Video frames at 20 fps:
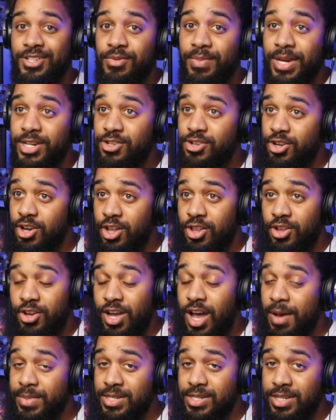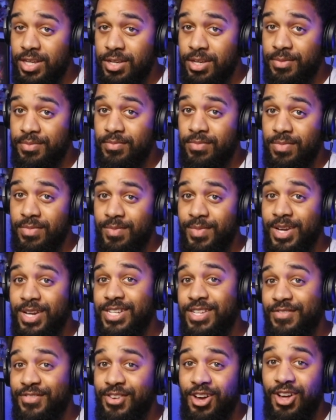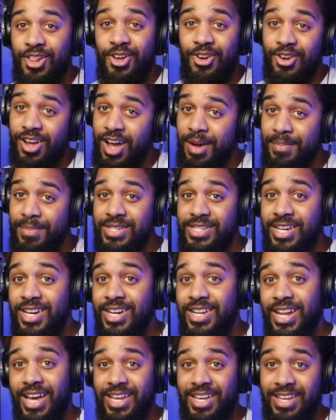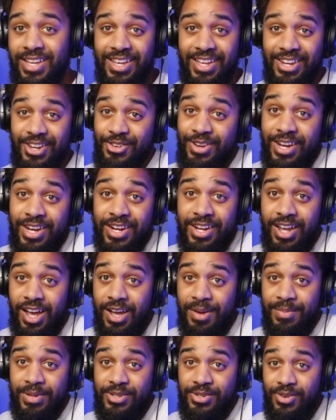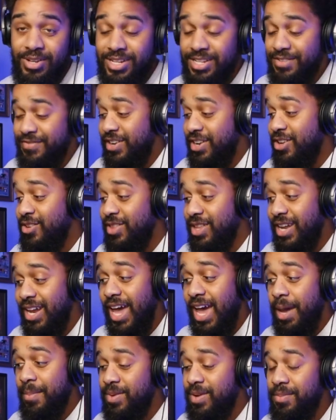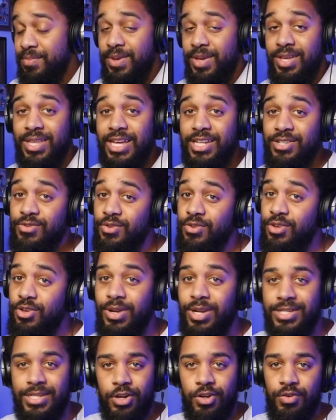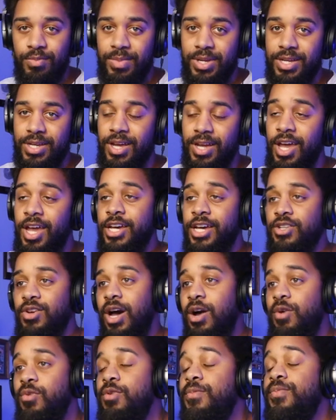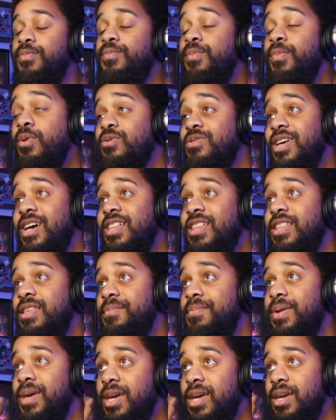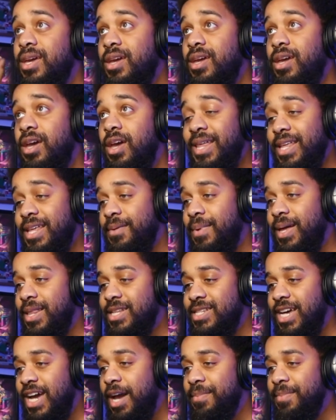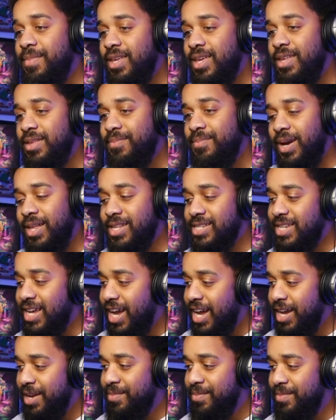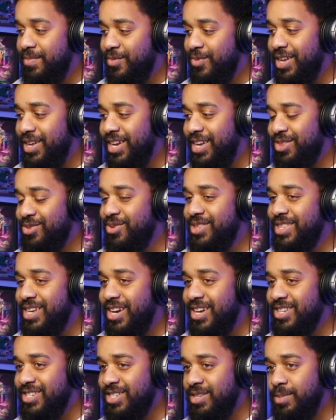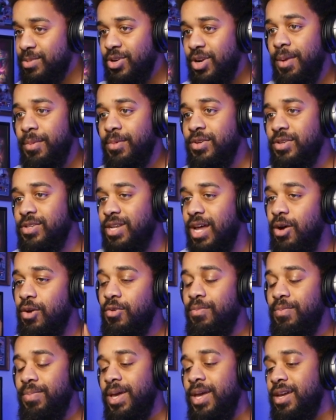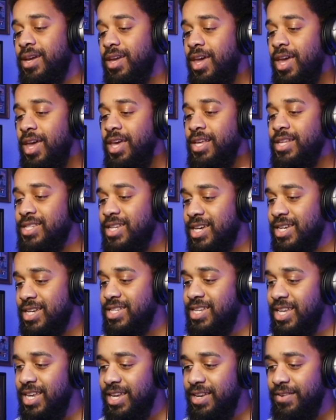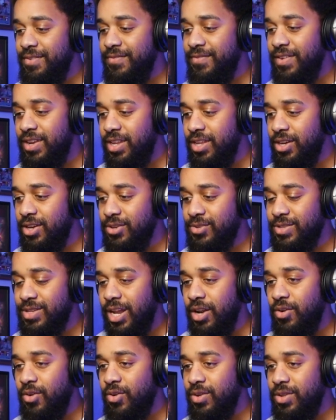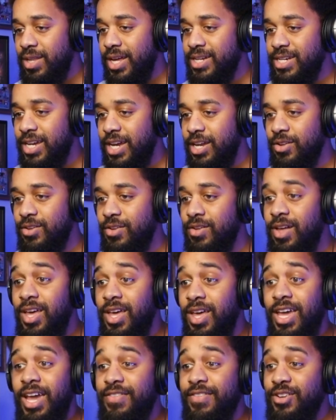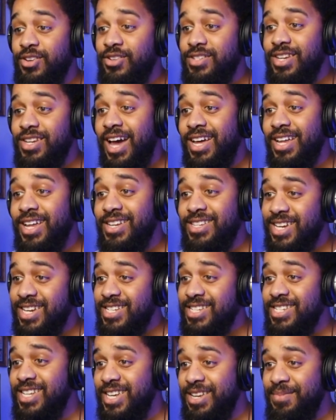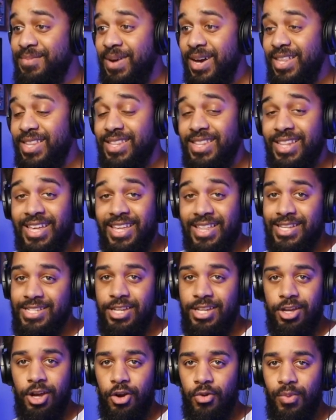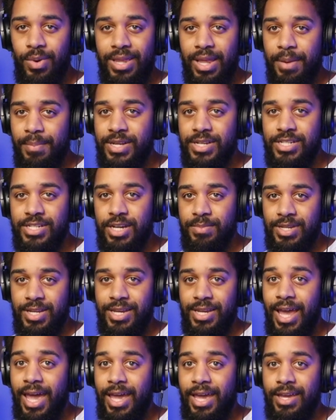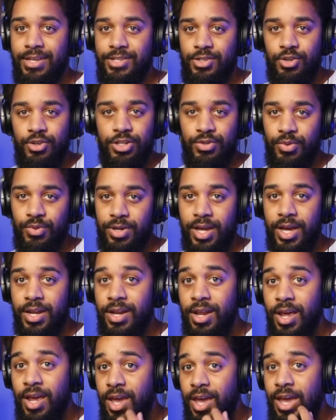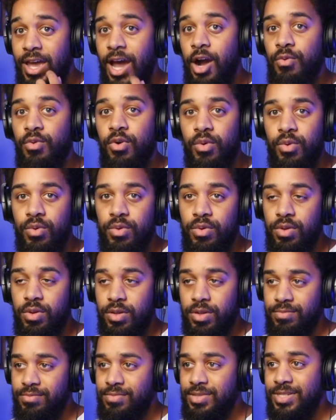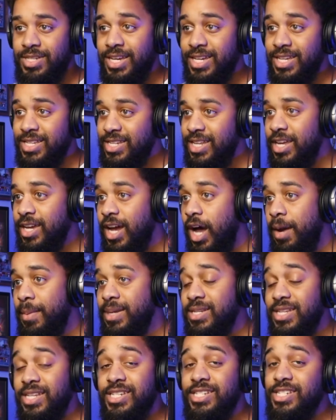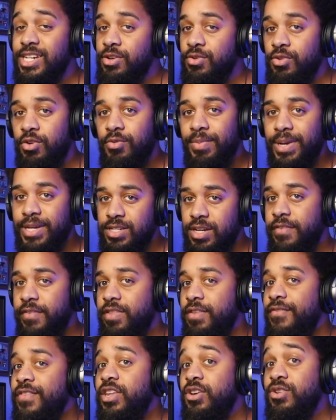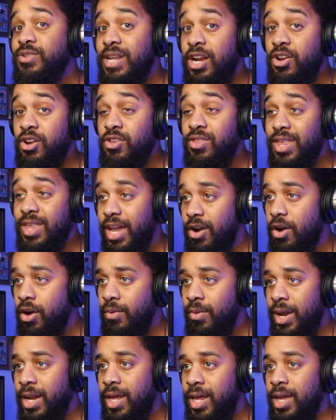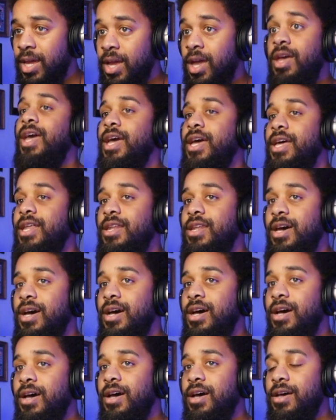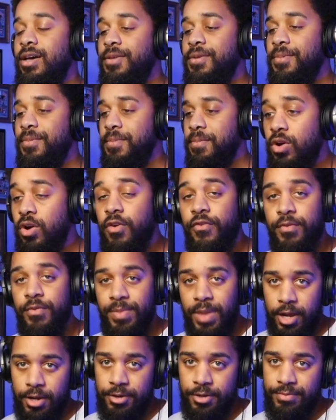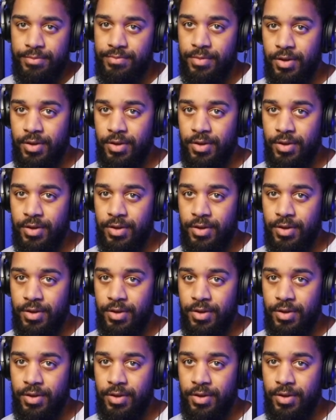So make sure y'all are commenting because if y'all aren't commenting and I and you didn't comment on this video that I happened to pick, that's on you, that's not on me. So I will most likely pick by the, by the time the, by the time we hit 3,000 subscribers, I will pick 16 videos that are on that channel. If there's not 16 by, like, let's say y'all run that bitch up today, as soon as we're done, I'll roll 16 comments in general based off the videos that are there already. And uh, we'll go from there.